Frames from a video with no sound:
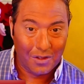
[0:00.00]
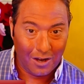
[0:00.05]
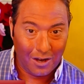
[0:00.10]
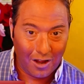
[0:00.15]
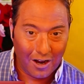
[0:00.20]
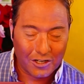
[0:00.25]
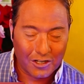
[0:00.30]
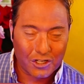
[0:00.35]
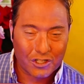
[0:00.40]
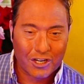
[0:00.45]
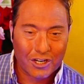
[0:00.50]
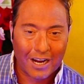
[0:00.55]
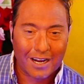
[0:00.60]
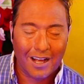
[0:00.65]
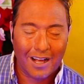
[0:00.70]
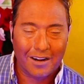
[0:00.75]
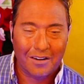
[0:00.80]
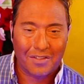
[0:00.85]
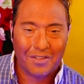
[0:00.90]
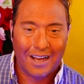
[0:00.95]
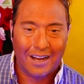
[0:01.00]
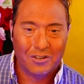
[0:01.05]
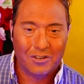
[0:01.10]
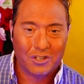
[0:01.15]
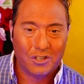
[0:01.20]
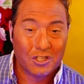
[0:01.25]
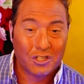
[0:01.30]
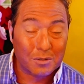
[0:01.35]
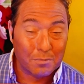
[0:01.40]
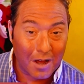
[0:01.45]
The largest check,
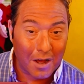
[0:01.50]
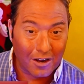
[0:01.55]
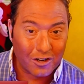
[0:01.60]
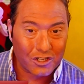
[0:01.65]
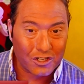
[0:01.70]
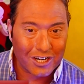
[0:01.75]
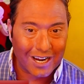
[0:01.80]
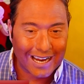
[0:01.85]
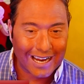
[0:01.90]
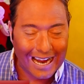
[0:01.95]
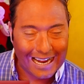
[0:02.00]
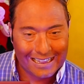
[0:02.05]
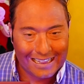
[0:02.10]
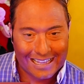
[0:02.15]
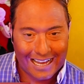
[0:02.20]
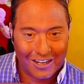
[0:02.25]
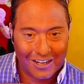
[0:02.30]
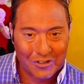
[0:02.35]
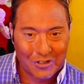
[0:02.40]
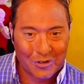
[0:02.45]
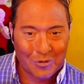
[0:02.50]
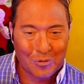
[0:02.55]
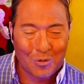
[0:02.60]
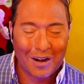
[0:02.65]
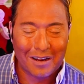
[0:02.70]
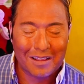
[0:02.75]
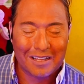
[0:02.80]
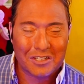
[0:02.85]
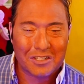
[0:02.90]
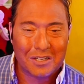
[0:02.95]
$100,000. Smallest check, $8,000.
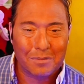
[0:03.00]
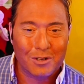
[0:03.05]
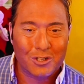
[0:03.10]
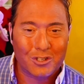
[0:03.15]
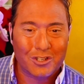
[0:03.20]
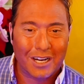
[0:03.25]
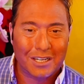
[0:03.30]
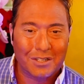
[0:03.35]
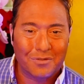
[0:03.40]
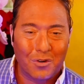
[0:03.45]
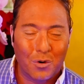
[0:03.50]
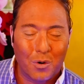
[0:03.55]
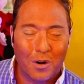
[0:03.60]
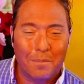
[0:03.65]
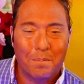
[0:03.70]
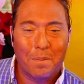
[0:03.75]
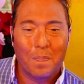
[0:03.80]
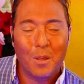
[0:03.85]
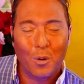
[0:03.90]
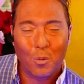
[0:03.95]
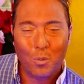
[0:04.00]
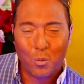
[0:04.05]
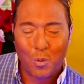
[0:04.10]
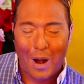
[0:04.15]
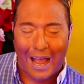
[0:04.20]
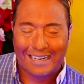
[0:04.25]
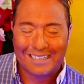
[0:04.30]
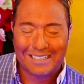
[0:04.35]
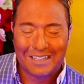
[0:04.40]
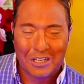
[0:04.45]
What are these stimulus checks for? The
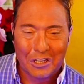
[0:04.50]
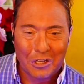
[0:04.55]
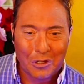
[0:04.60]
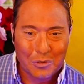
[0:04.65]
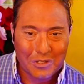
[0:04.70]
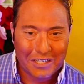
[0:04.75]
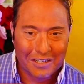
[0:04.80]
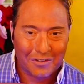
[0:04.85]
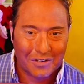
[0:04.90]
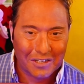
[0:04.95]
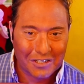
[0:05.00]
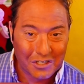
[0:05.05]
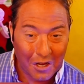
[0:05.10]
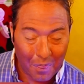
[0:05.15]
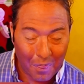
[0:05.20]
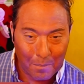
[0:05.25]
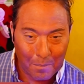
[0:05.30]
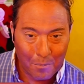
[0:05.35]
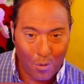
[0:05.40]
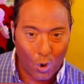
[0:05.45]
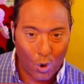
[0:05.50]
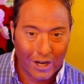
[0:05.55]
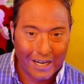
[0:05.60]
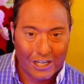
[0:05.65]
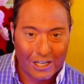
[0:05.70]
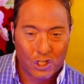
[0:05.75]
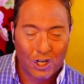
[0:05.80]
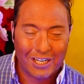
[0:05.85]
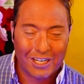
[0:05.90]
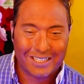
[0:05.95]
rent, the utilities, the
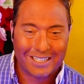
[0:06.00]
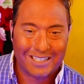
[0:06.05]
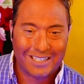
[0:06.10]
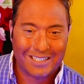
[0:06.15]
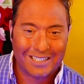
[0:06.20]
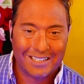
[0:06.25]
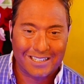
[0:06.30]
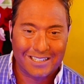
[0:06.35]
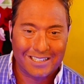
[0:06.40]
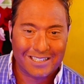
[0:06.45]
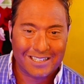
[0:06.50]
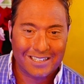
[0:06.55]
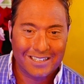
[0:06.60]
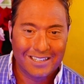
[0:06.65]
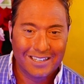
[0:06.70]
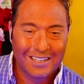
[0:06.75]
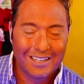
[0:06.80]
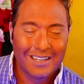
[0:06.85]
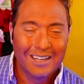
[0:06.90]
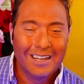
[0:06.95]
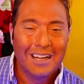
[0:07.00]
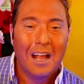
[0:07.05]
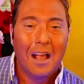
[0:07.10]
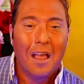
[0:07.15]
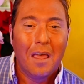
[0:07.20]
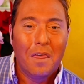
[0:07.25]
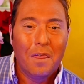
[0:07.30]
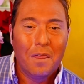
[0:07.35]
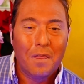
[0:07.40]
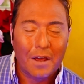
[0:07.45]
mortgage assistance,
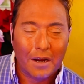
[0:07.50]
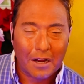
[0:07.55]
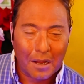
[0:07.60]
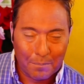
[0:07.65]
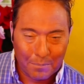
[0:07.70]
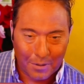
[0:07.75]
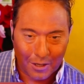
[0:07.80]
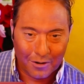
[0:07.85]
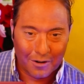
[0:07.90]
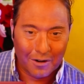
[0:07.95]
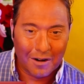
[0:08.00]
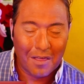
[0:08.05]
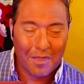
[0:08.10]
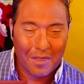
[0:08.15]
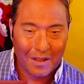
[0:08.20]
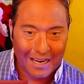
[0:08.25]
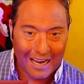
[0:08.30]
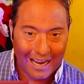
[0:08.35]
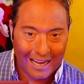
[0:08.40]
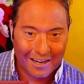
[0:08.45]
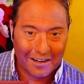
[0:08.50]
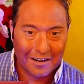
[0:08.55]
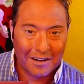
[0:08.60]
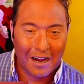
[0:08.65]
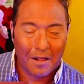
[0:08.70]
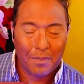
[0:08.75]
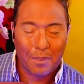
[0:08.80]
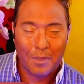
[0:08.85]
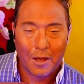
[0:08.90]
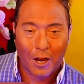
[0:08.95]
the computer, the
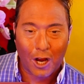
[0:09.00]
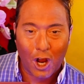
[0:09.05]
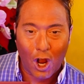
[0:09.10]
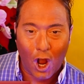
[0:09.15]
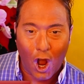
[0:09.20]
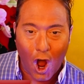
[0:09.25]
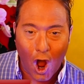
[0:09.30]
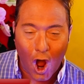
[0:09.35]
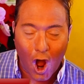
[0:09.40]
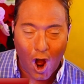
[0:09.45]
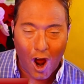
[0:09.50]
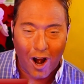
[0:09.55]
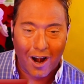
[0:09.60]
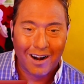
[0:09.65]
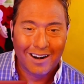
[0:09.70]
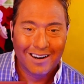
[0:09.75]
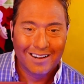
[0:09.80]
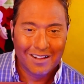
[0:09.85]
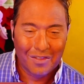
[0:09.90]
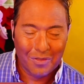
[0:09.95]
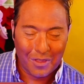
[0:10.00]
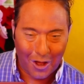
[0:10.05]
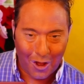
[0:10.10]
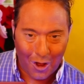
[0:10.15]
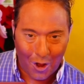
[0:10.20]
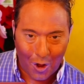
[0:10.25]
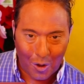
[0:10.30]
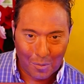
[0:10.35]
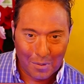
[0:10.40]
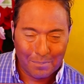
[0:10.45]
internet, the car,
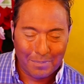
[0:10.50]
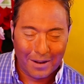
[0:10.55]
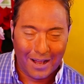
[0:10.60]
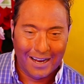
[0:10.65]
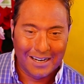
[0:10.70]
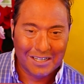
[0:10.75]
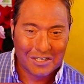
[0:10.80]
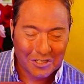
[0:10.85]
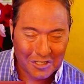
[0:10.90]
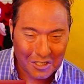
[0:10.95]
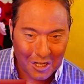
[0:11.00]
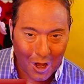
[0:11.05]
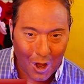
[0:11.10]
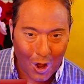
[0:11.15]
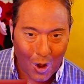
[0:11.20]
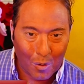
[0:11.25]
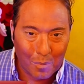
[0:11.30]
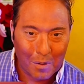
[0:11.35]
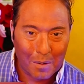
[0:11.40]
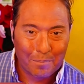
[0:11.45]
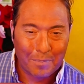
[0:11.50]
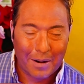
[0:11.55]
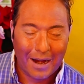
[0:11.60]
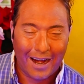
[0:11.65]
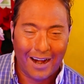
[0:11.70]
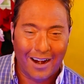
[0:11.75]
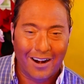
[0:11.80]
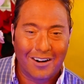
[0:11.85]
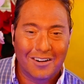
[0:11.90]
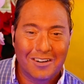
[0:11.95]
the home appliances, the home
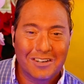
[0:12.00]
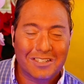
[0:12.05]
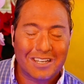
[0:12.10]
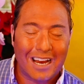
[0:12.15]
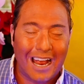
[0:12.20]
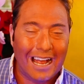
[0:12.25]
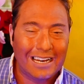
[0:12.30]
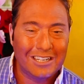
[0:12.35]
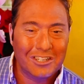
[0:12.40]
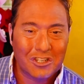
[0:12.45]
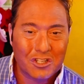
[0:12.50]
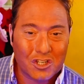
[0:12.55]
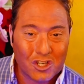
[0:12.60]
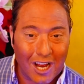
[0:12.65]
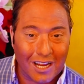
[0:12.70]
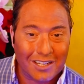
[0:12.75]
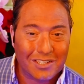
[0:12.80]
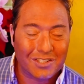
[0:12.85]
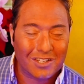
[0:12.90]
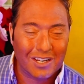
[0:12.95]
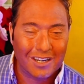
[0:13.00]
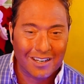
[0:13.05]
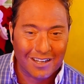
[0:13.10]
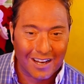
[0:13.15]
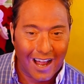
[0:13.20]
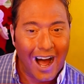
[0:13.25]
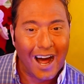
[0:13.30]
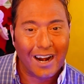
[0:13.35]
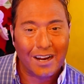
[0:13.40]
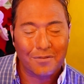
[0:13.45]
repairs, and just a
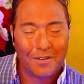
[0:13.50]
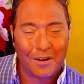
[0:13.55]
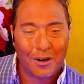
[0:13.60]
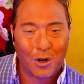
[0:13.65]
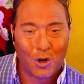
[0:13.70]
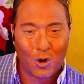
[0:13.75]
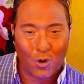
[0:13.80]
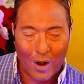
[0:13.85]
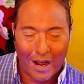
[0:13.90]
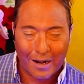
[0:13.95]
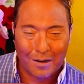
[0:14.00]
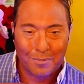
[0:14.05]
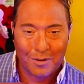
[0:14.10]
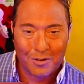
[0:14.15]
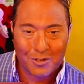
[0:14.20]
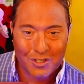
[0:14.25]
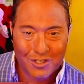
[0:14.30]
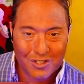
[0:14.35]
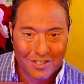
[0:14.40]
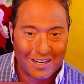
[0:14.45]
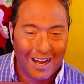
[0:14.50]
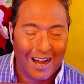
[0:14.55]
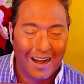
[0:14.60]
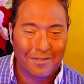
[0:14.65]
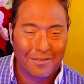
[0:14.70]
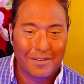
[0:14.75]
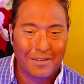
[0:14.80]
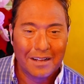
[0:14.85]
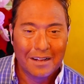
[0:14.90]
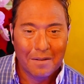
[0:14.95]
lot of incredible
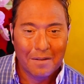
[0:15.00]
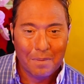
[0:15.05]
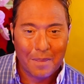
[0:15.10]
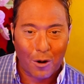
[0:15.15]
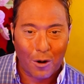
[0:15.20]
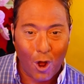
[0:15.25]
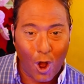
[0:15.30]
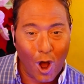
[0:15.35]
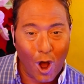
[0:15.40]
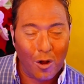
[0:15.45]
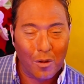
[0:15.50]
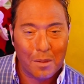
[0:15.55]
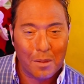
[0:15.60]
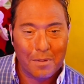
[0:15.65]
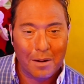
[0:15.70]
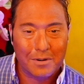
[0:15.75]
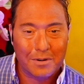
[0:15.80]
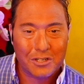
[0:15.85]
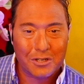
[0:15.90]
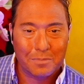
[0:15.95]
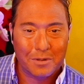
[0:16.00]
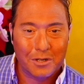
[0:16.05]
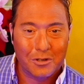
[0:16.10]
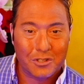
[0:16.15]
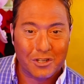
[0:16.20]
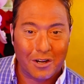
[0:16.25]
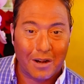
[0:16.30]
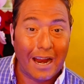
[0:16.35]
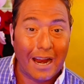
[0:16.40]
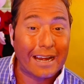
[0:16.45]
stuff. They're all in the membership
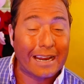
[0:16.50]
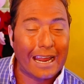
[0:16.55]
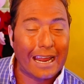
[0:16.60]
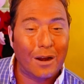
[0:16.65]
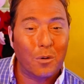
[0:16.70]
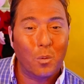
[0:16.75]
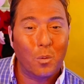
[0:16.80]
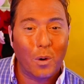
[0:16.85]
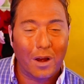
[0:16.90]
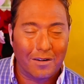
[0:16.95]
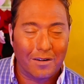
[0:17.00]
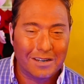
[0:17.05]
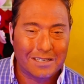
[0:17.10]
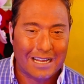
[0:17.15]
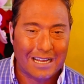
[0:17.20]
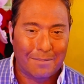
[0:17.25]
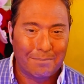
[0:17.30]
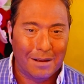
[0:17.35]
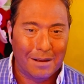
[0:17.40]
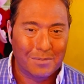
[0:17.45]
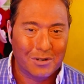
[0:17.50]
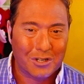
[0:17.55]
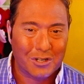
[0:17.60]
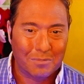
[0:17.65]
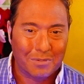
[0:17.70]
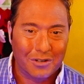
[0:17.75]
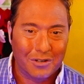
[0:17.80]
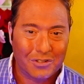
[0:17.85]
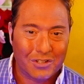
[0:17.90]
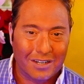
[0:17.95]
newsletter. And again, where is that
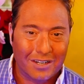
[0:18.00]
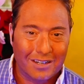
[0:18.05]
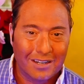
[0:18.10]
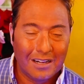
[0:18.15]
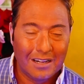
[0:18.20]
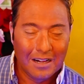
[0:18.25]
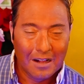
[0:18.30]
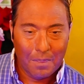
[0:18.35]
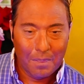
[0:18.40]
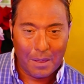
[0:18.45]
membership newsletter?